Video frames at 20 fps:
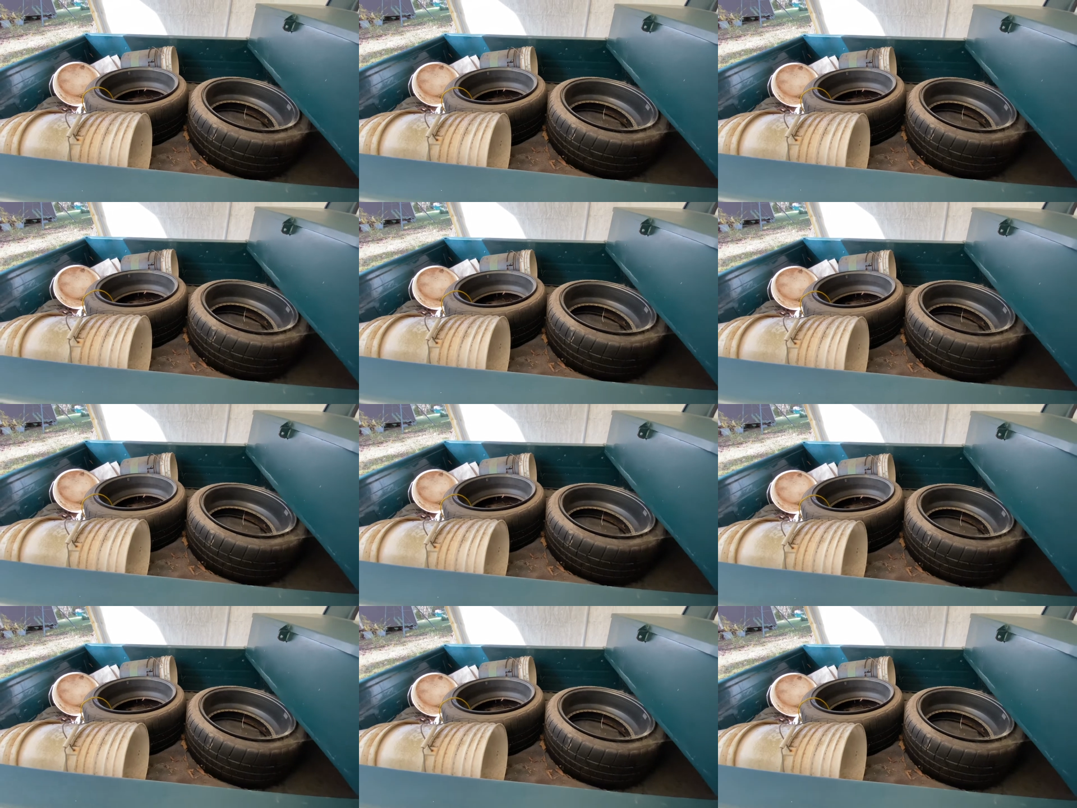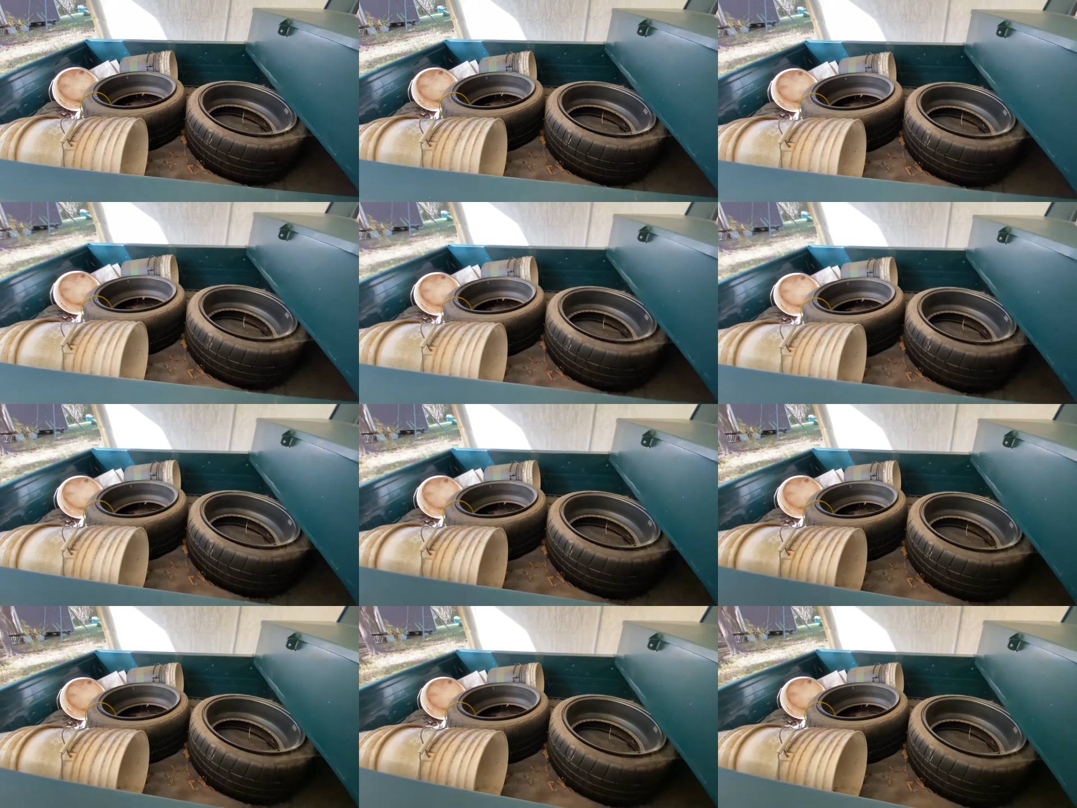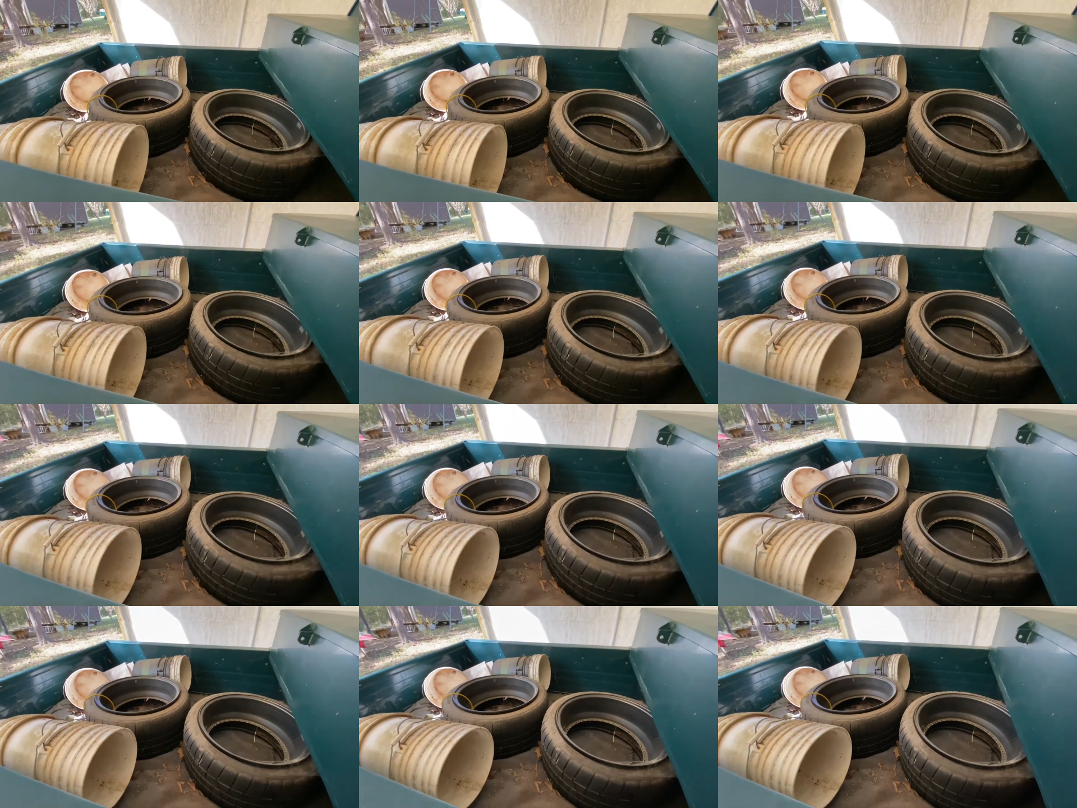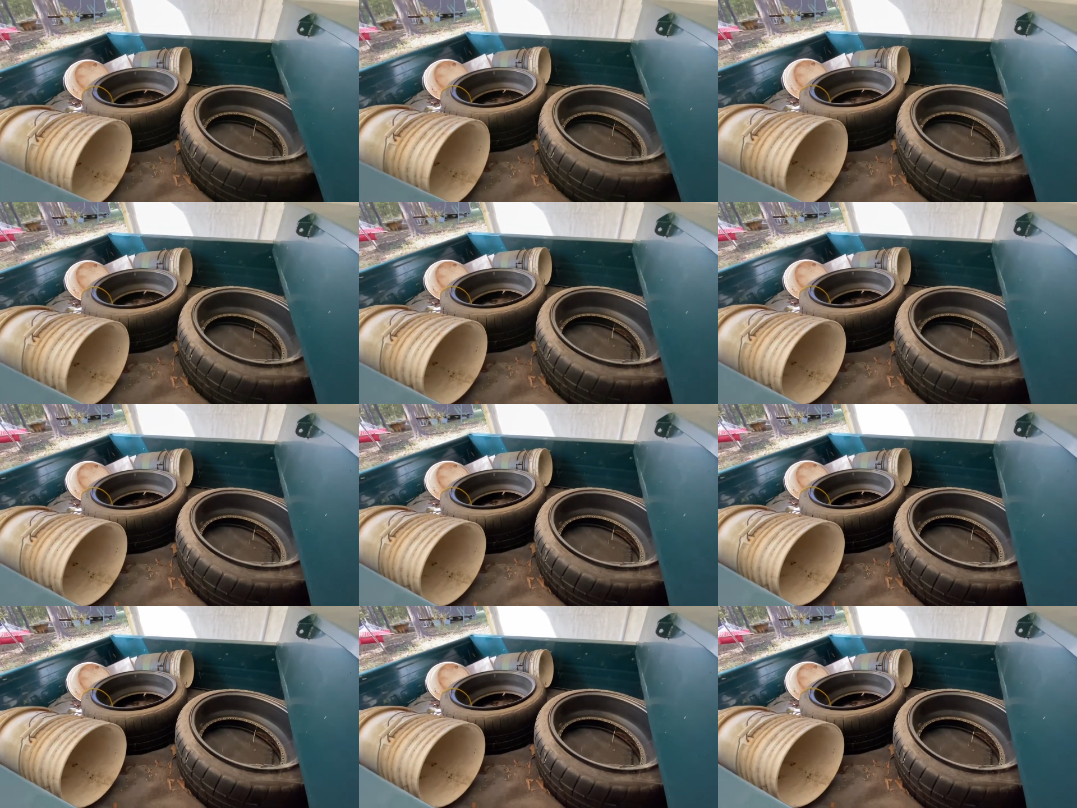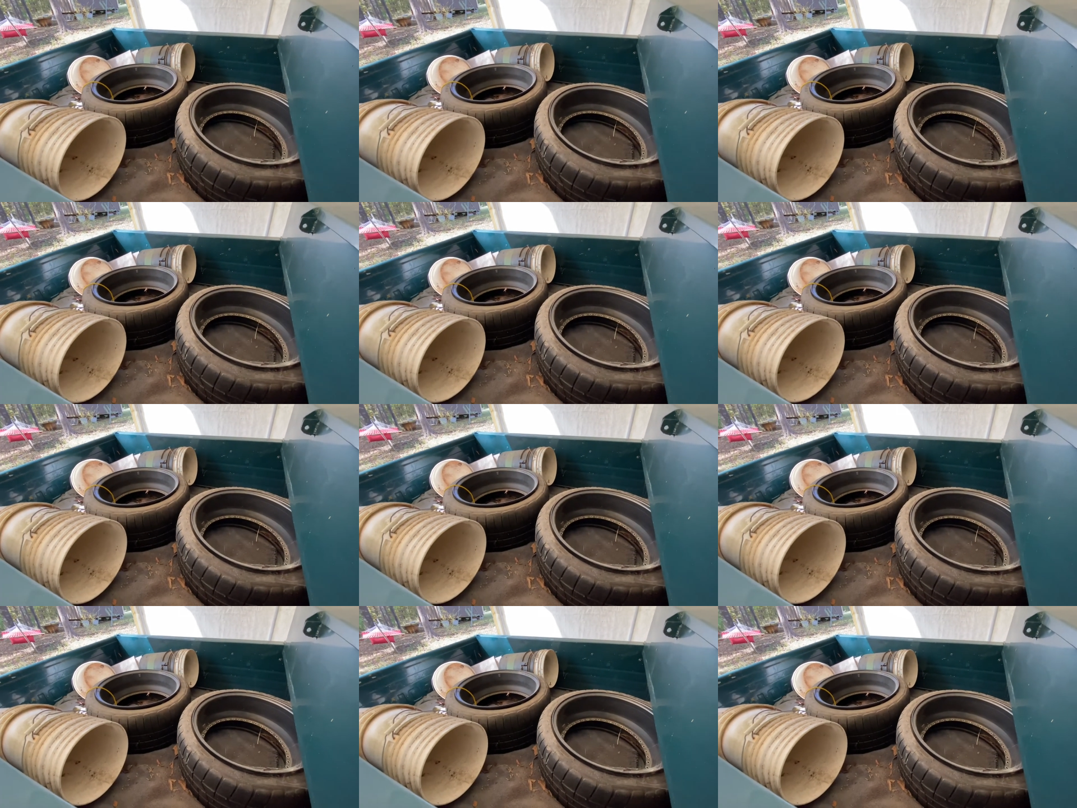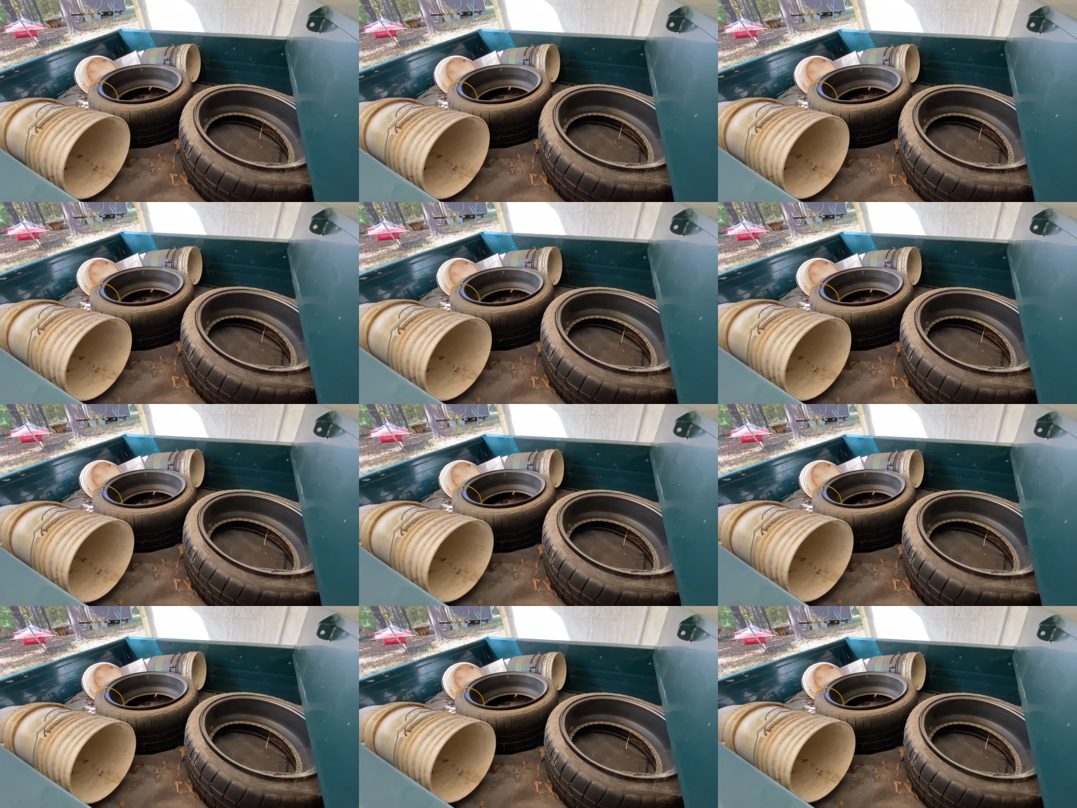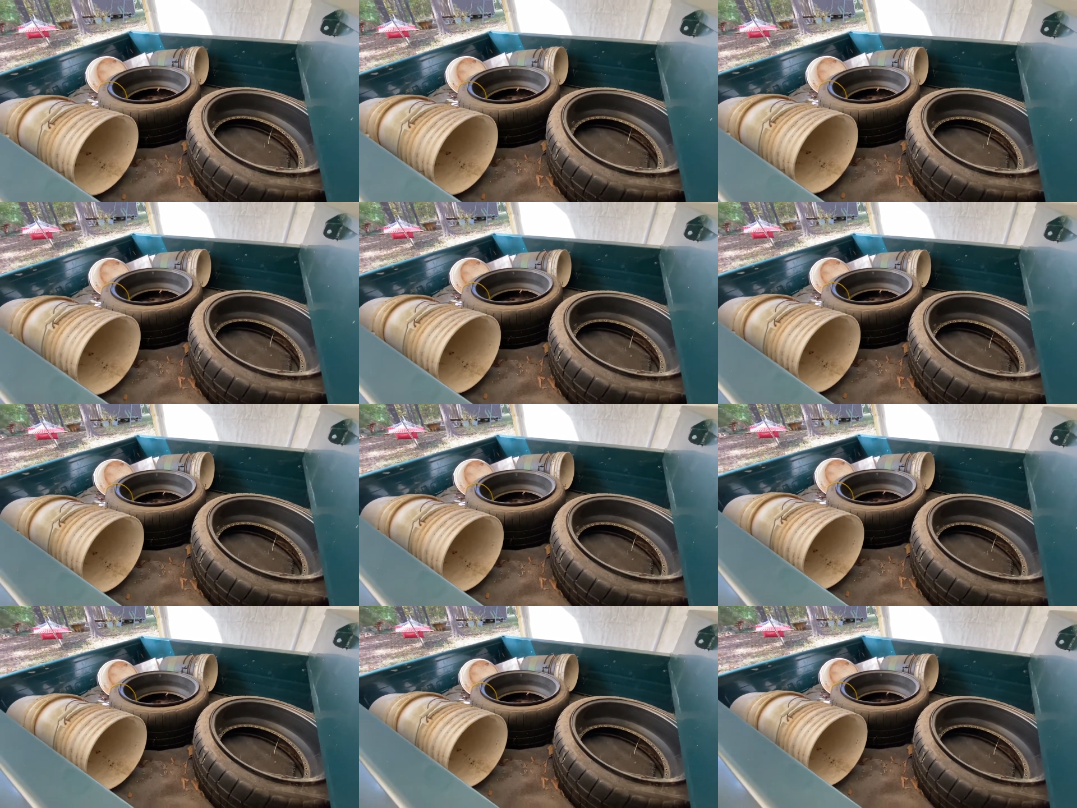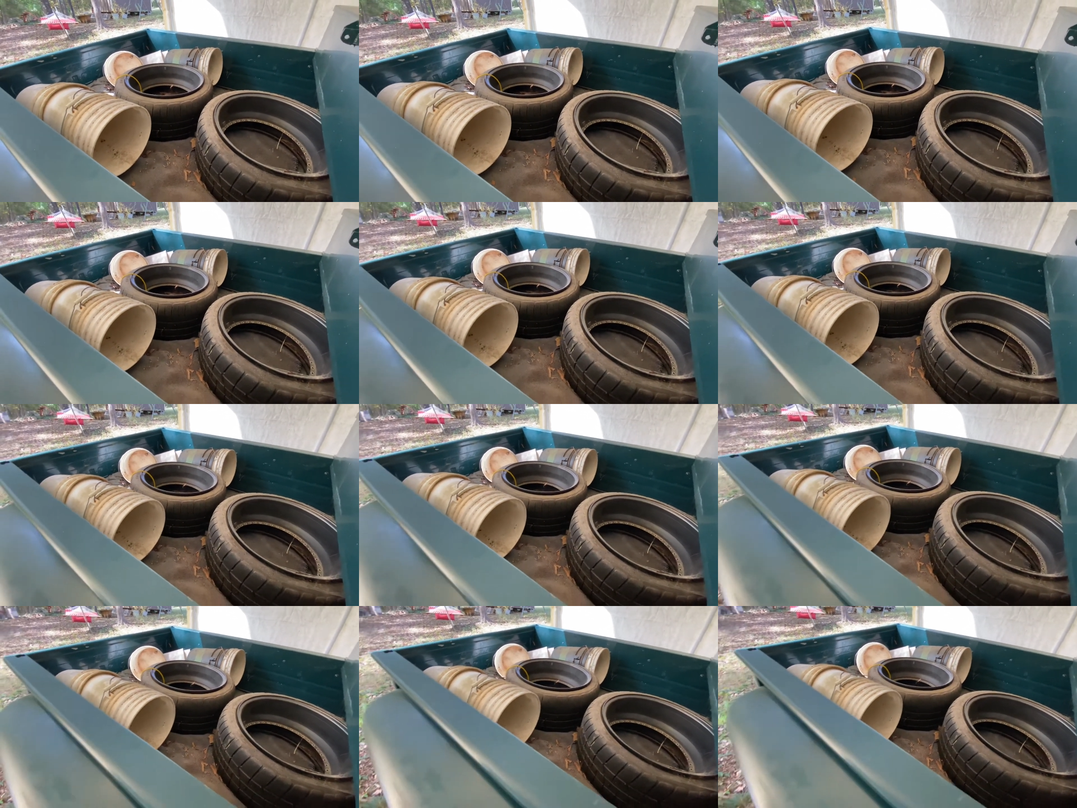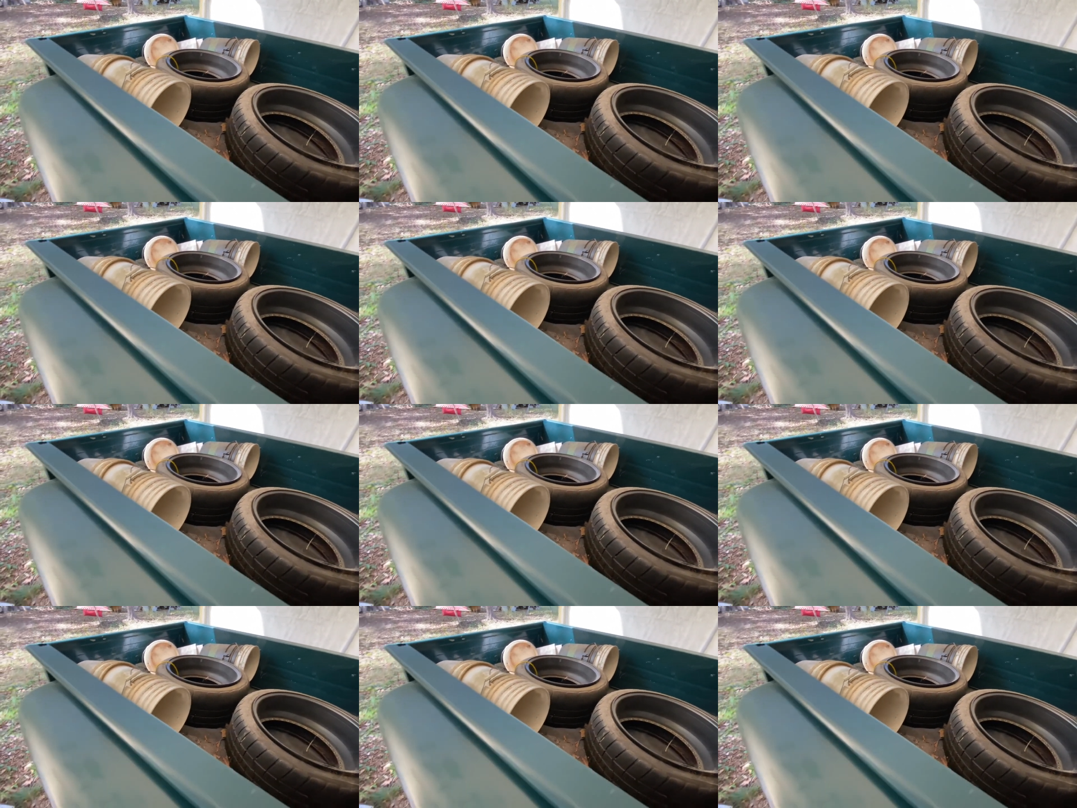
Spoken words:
Nobody's mouth can be seen.